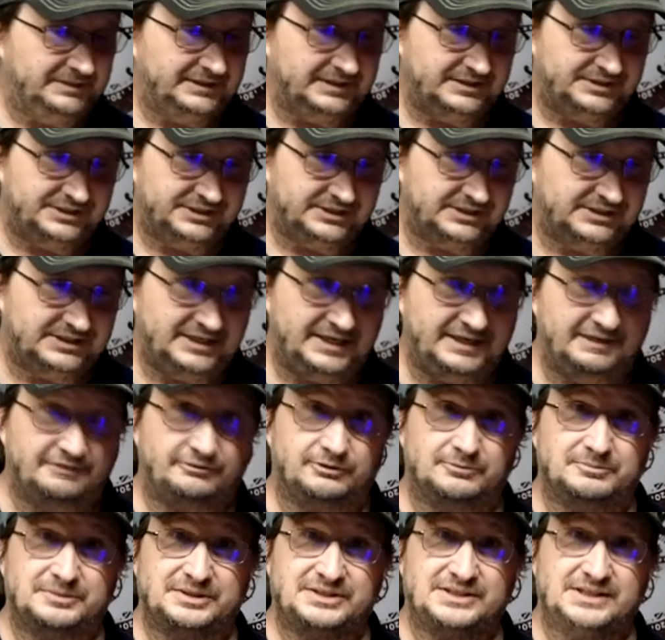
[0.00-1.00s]
I mean, let's just say it,
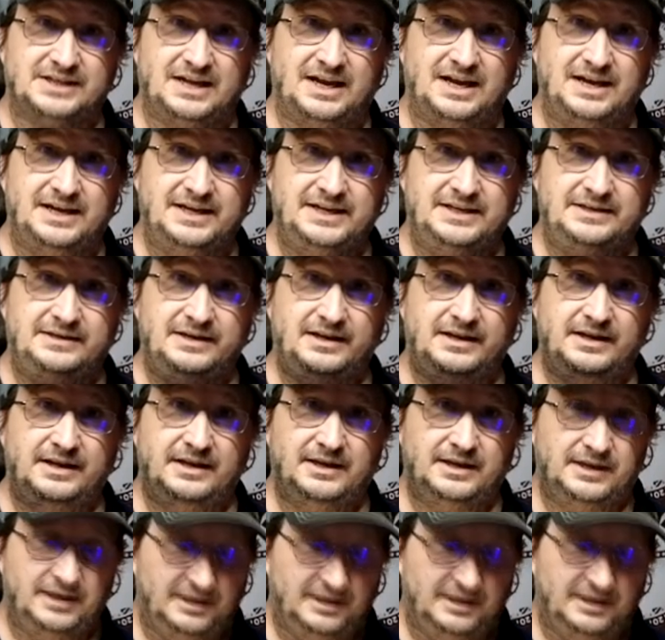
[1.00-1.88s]
from design